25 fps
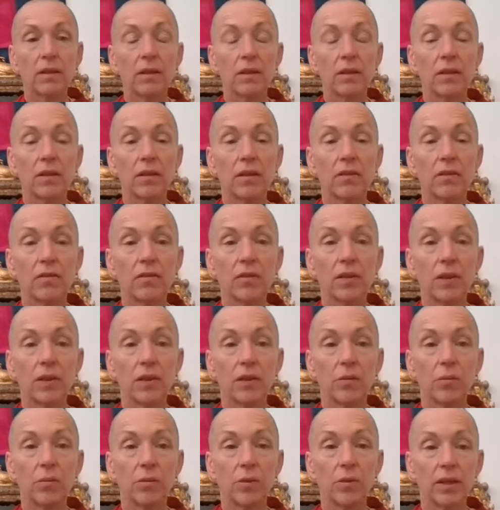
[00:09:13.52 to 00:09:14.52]
You can feel
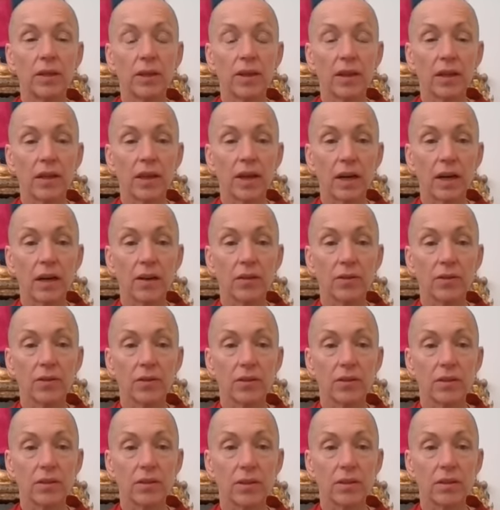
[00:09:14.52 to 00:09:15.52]
your breathing
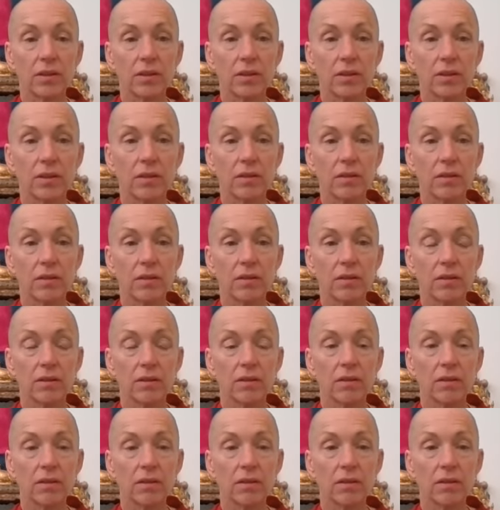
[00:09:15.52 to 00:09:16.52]
out,
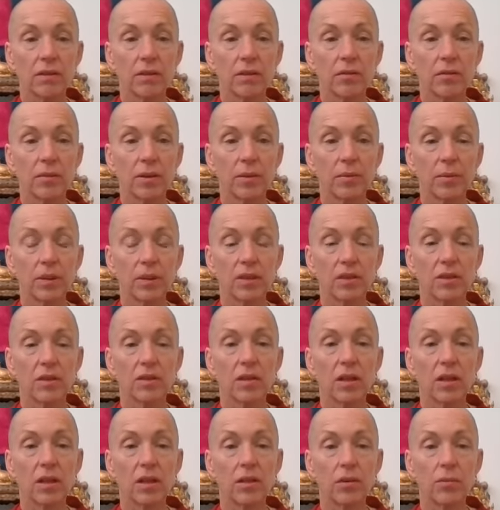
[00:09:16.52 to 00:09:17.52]
there may be a
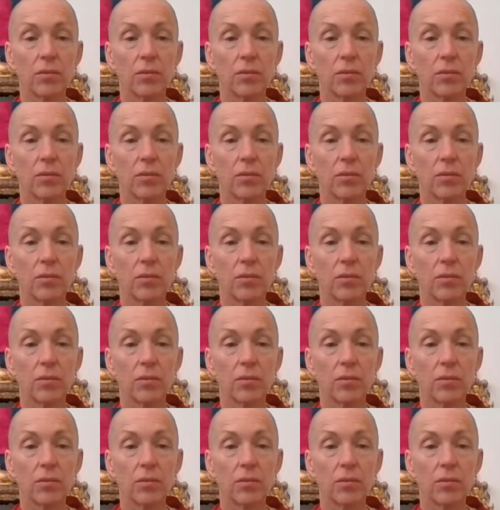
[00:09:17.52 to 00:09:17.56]
slight